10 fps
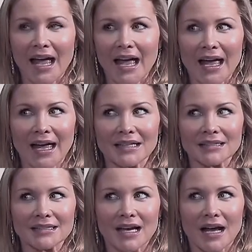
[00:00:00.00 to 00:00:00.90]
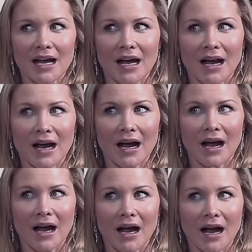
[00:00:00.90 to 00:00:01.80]
and
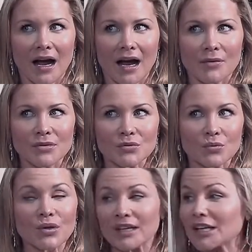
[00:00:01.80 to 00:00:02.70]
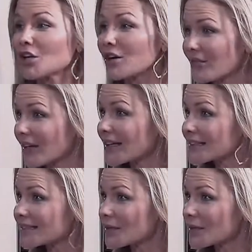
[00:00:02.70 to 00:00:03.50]
I was really nervous.